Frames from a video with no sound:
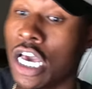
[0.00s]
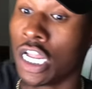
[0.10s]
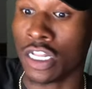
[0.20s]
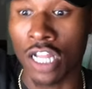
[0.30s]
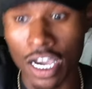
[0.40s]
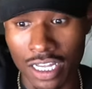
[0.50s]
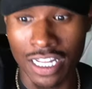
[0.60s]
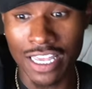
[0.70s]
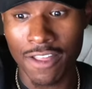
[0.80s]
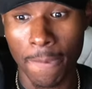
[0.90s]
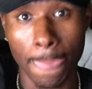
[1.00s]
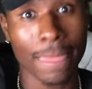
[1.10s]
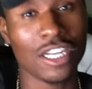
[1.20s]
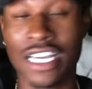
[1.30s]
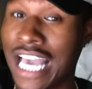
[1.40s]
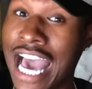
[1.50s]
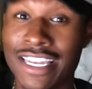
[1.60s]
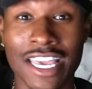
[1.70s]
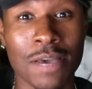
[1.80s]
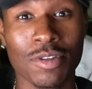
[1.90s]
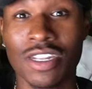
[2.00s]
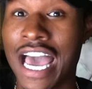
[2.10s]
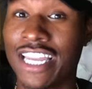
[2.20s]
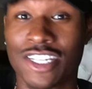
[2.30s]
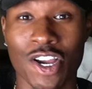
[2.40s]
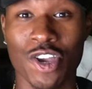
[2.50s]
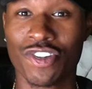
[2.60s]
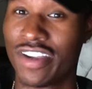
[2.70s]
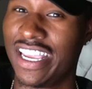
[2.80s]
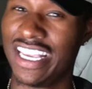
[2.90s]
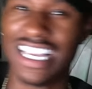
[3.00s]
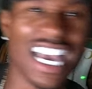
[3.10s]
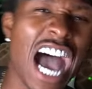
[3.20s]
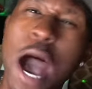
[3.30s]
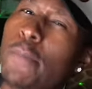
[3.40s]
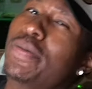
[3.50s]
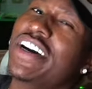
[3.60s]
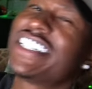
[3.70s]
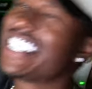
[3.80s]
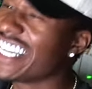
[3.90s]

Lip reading: Luckily, the goddamn light turned green. I pushed it